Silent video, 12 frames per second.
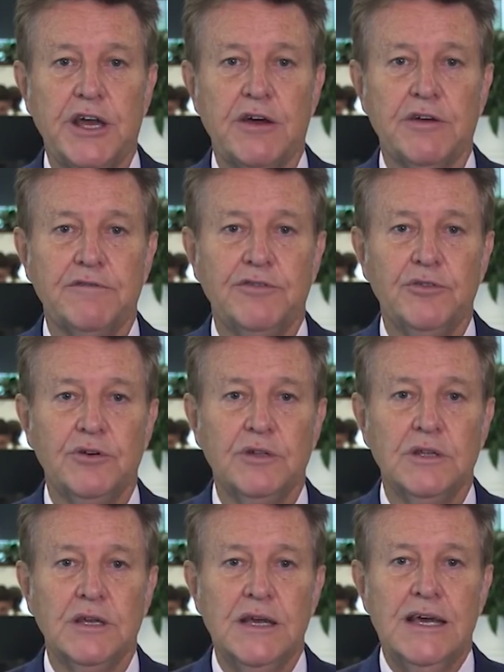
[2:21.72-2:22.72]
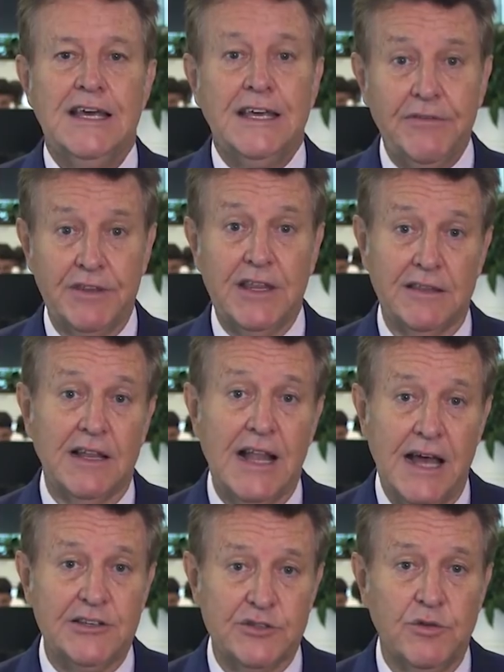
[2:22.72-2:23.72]
going forward, given that the
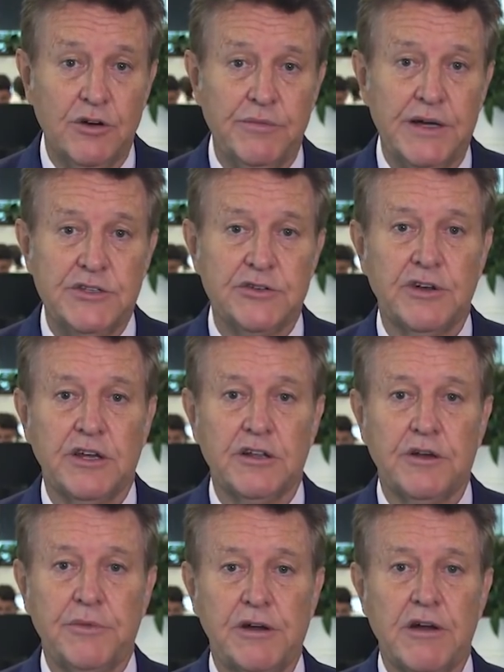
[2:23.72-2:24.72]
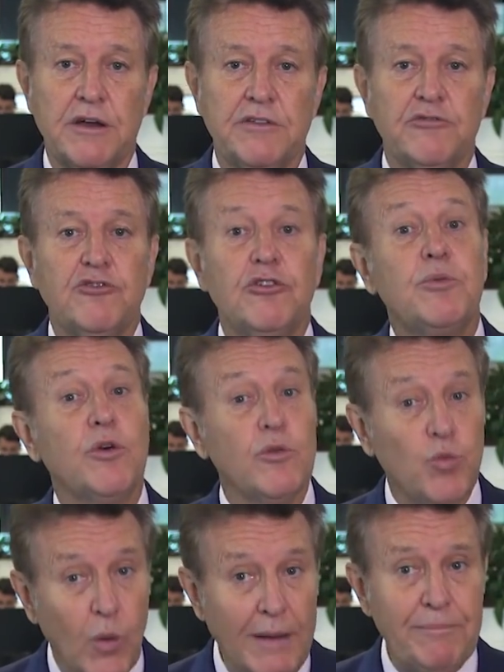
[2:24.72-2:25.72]
last 12 months saw economic growth at
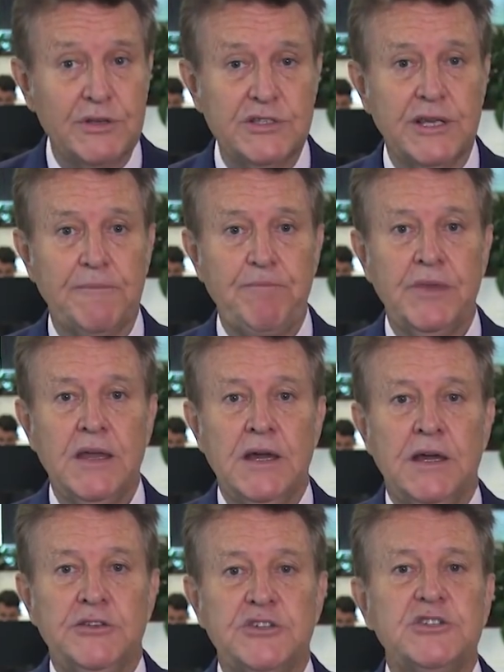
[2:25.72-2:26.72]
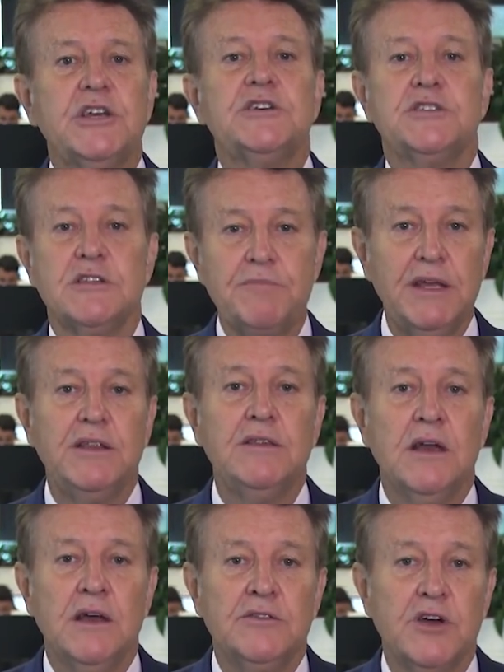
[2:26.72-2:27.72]
2.1%. To see us in the mid
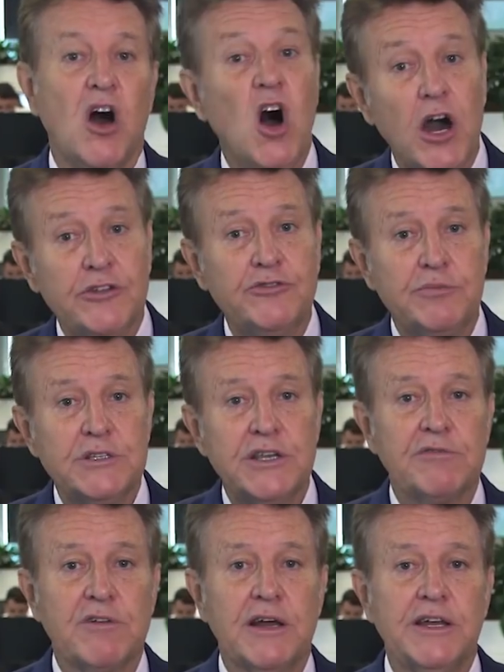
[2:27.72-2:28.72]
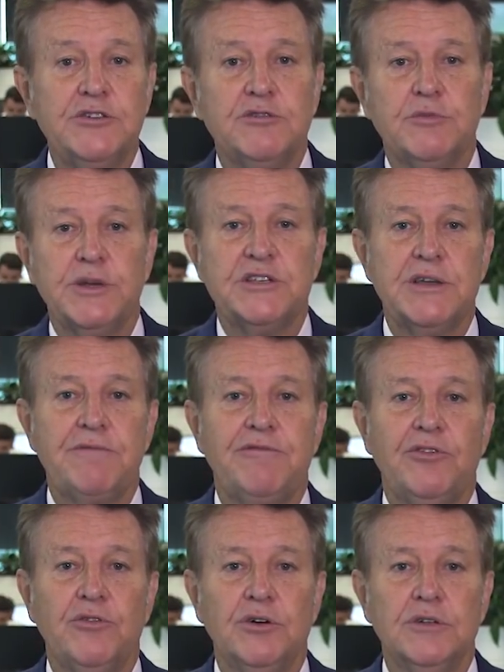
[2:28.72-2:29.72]
to high 2% range will be a step
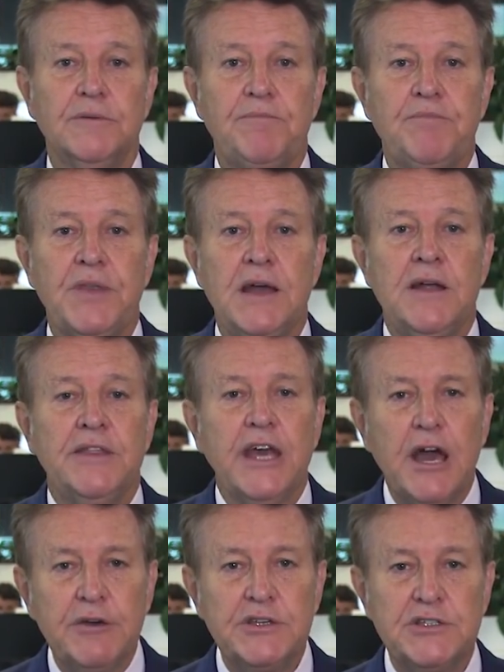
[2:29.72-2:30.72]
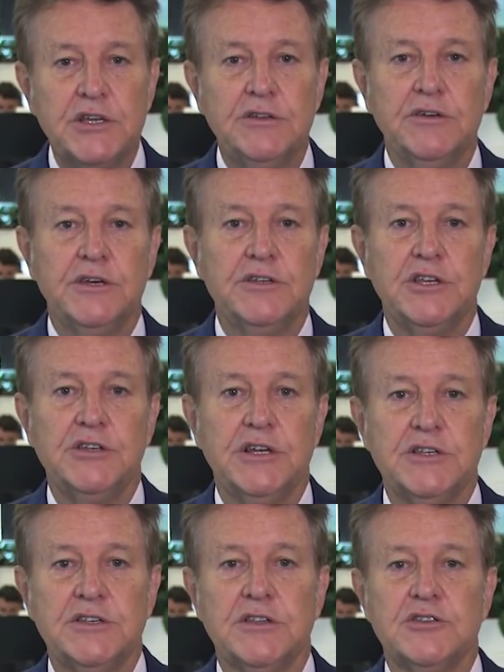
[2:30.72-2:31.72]
forward. The OECD
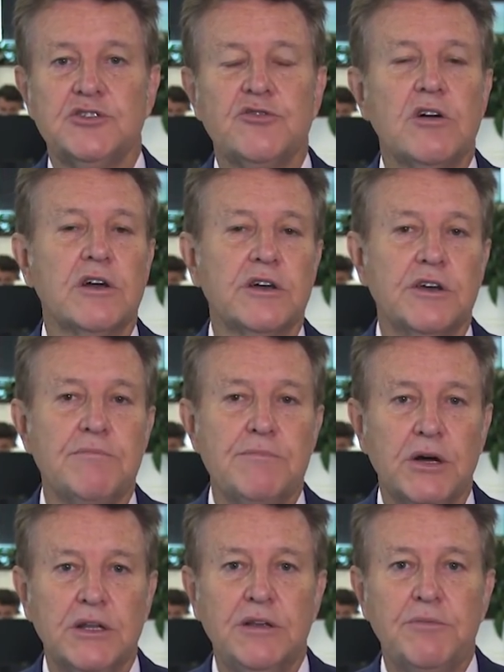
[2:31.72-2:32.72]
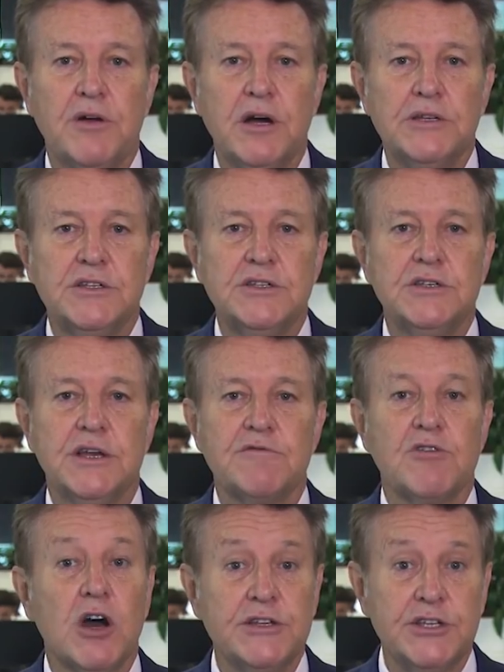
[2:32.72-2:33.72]
suggests that the stronger commodity prices
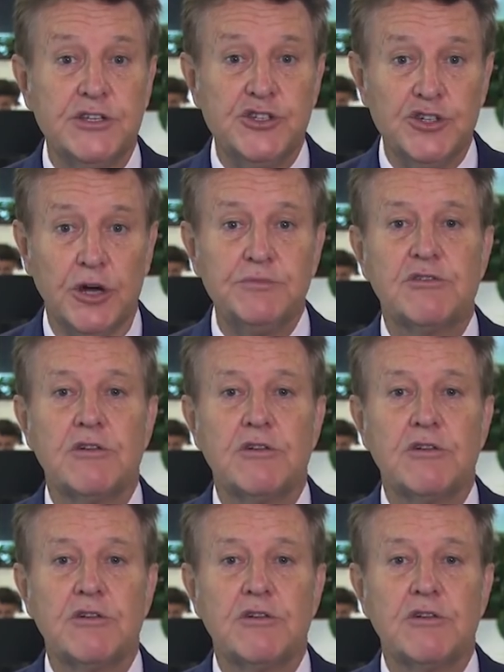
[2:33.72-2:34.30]
and rising jobs